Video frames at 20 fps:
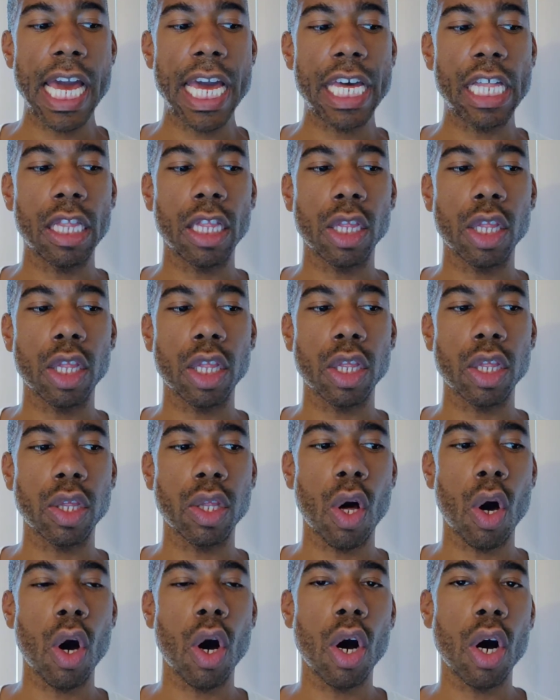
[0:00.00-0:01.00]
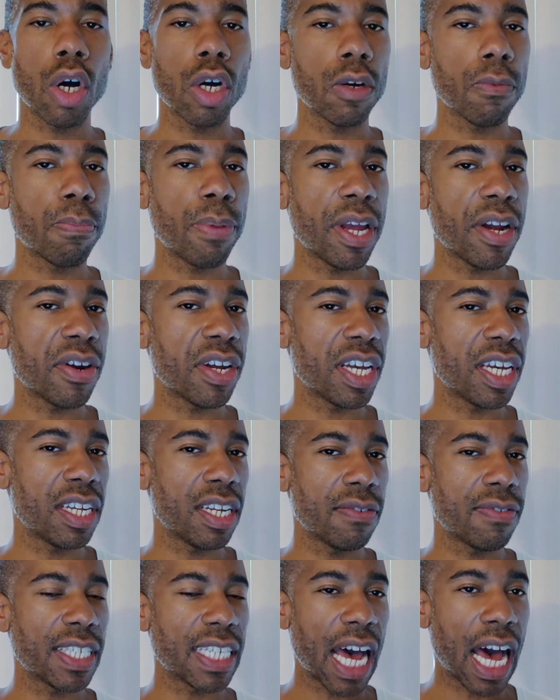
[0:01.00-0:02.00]
a long
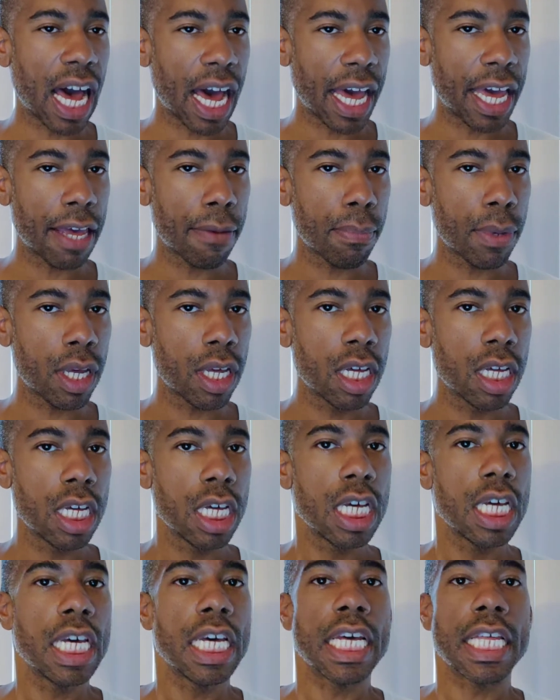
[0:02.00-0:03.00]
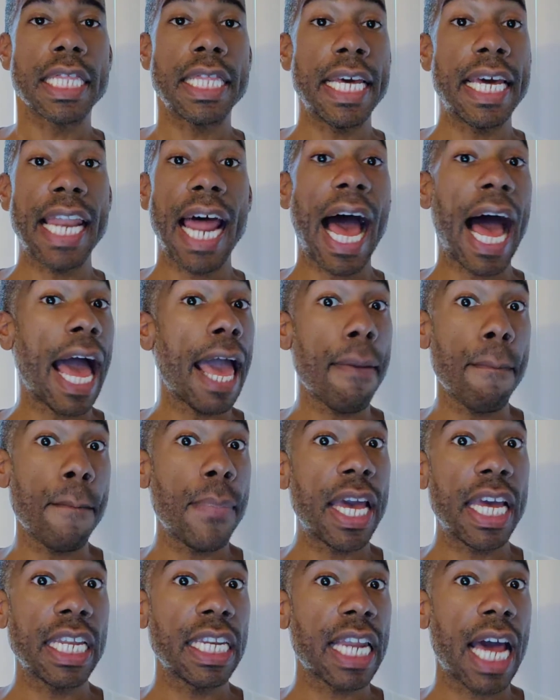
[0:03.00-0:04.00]
period of time, then I
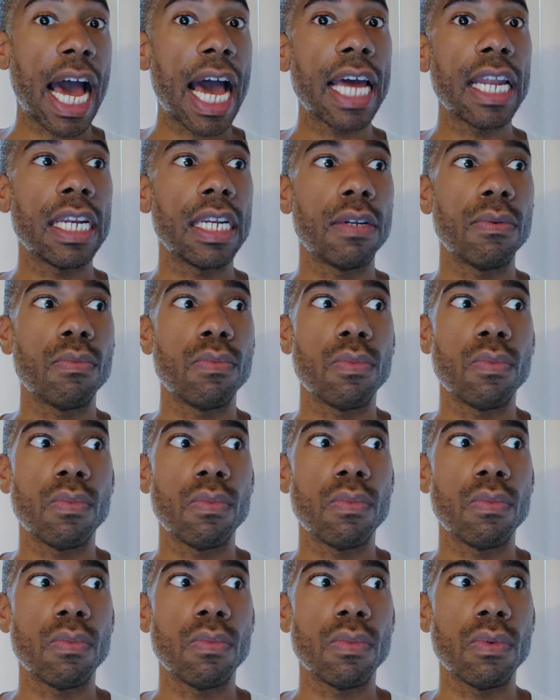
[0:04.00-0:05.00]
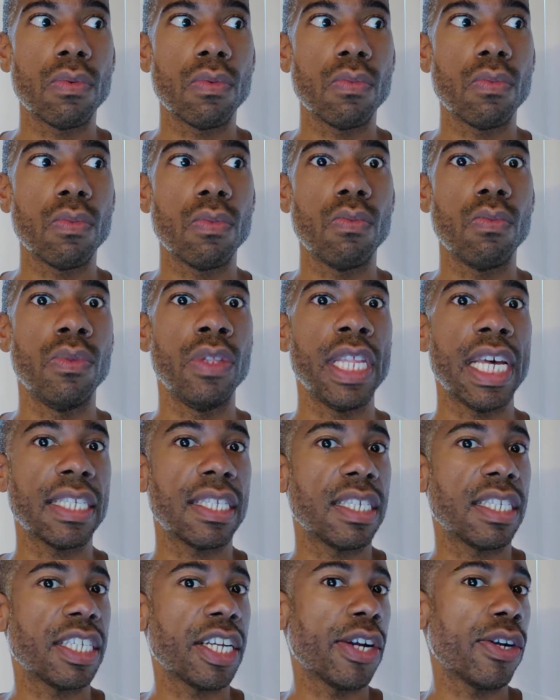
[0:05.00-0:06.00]
may not
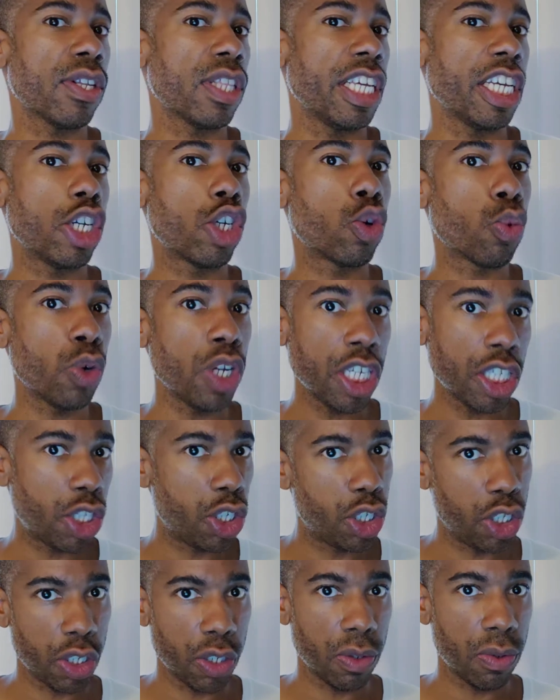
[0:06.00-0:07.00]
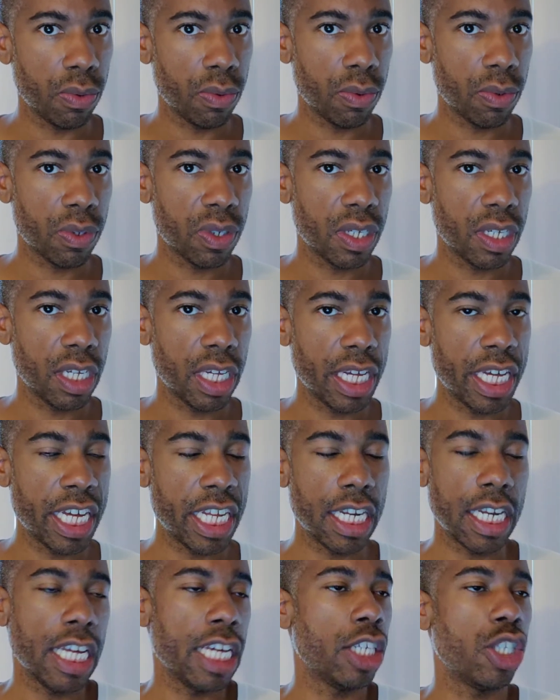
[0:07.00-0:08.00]
necessarily greet you.
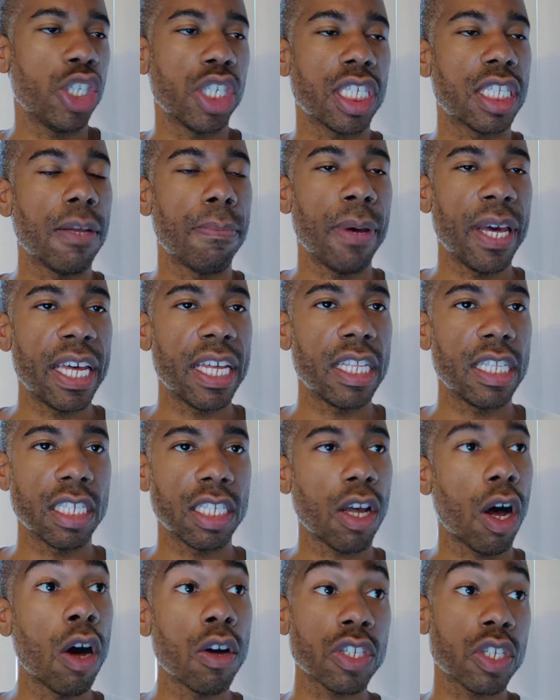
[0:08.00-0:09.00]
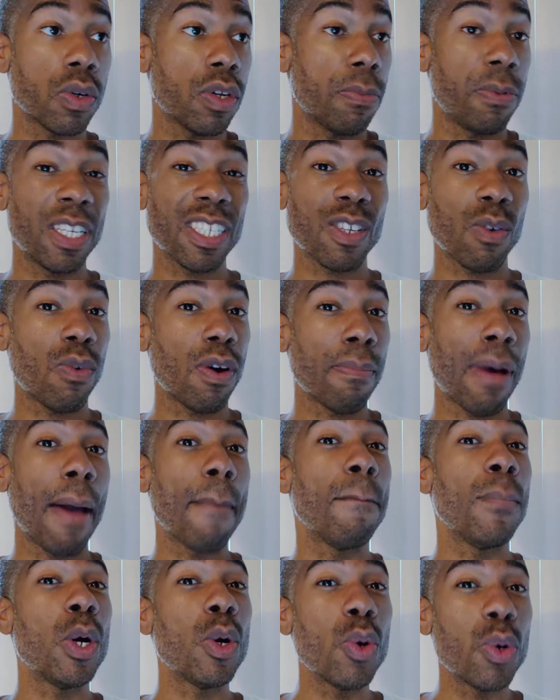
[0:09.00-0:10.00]
It, it just depends. Also, it depends on what
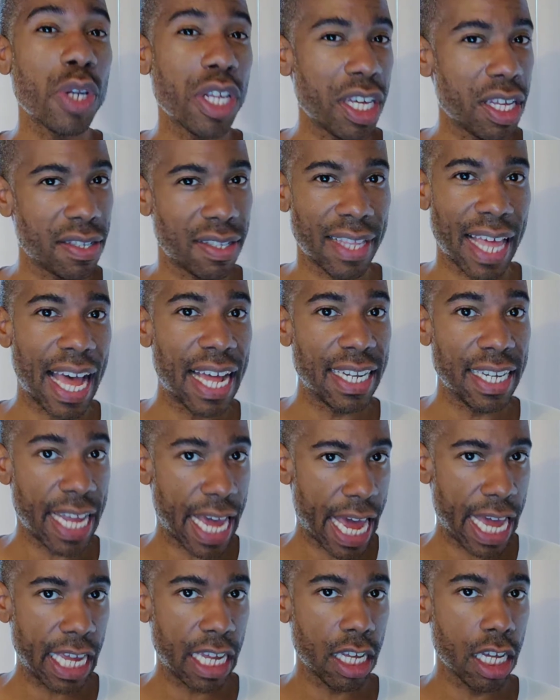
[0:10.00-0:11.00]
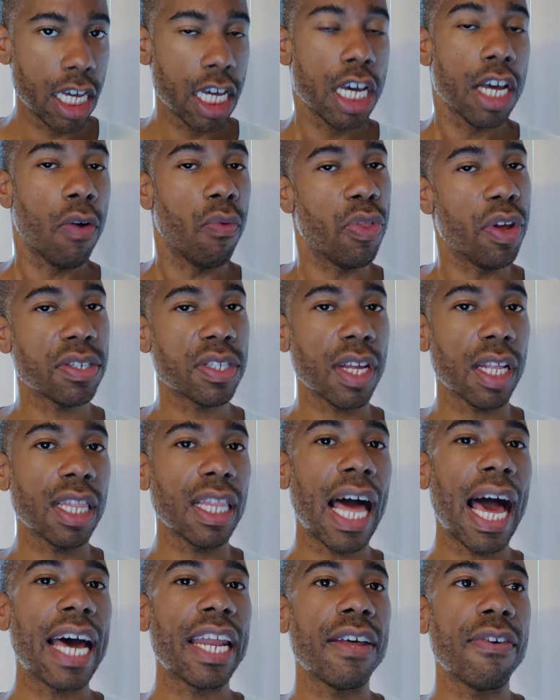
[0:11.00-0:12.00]
my mood is that day. There's
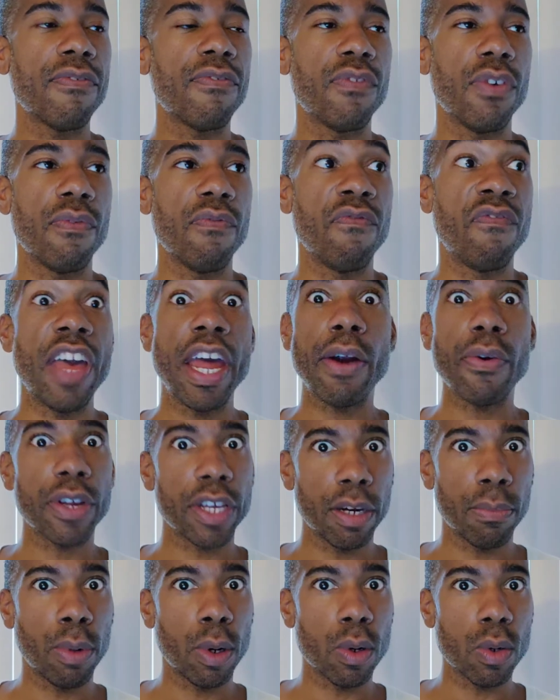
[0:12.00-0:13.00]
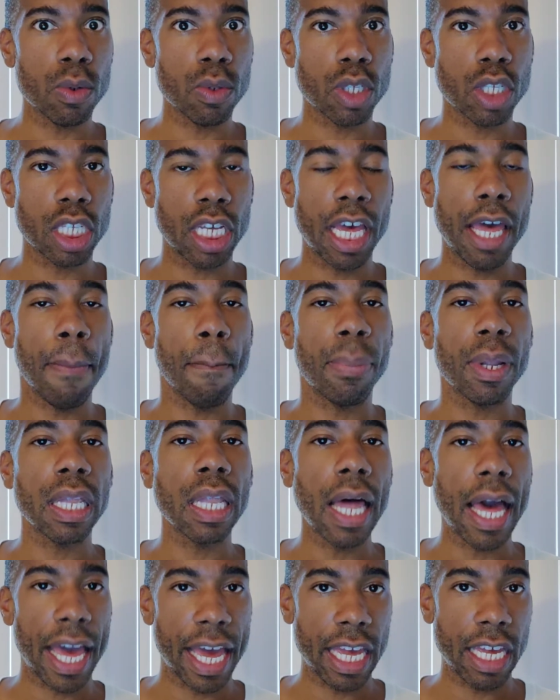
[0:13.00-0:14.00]
a lot of variables in
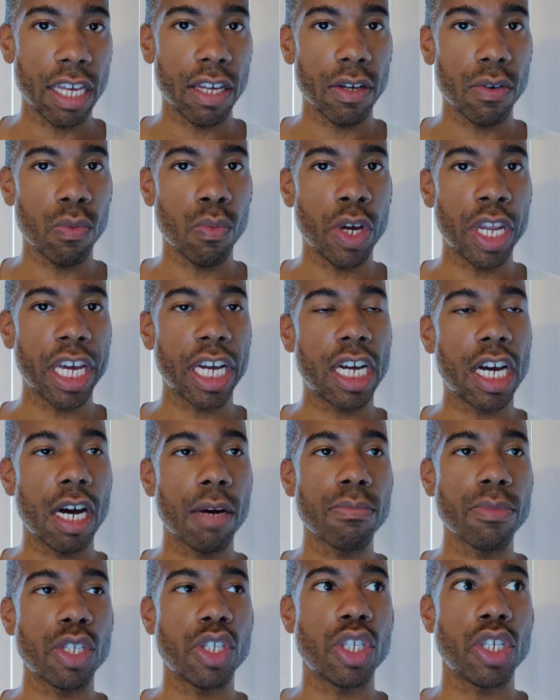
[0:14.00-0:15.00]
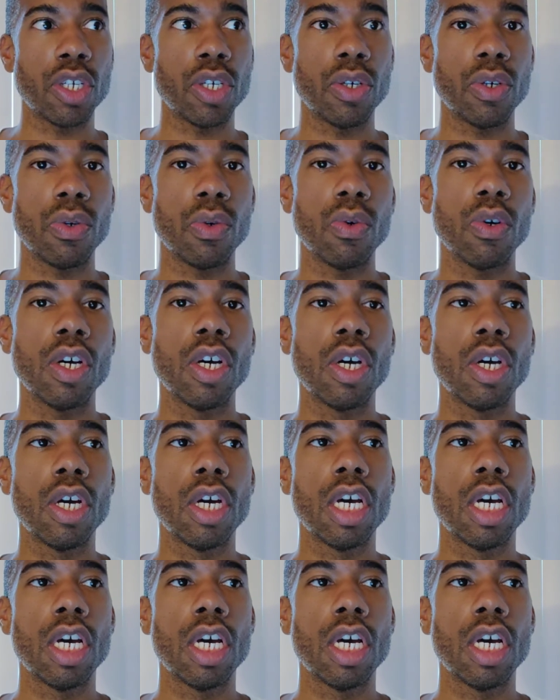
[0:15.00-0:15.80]
play when it comes to